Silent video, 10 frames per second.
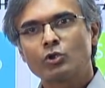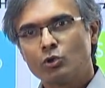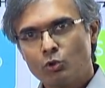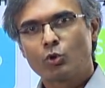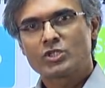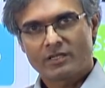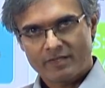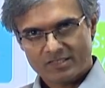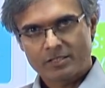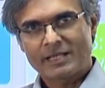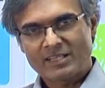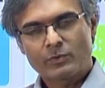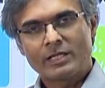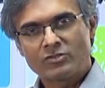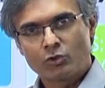know JavaScript as
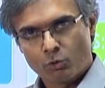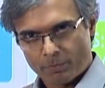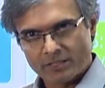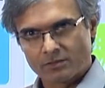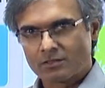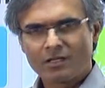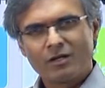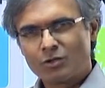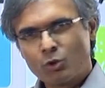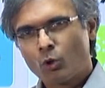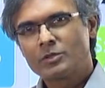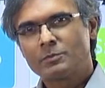well as you know Python, go with